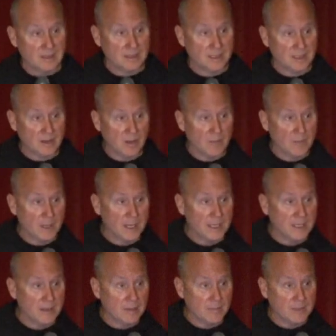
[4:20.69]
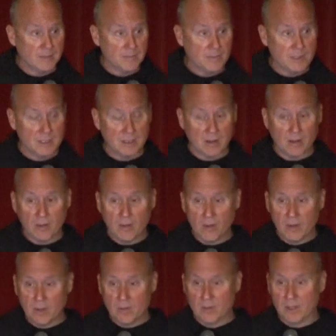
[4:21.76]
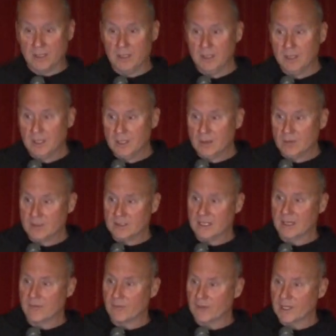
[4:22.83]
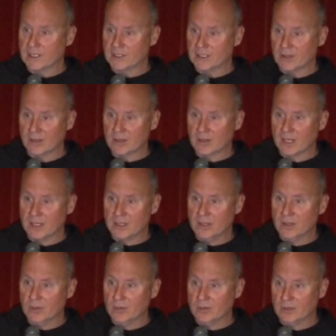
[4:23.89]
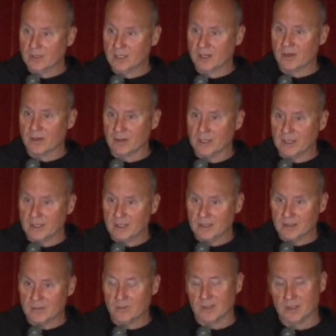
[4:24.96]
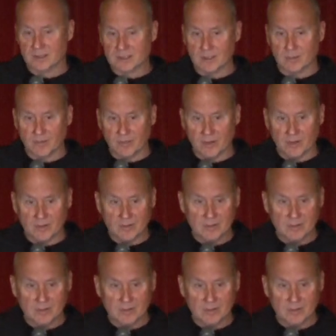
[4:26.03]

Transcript: That the Almighty, Omnipotent, All Holy One would take flesh and look like you. Literally, well, some of you.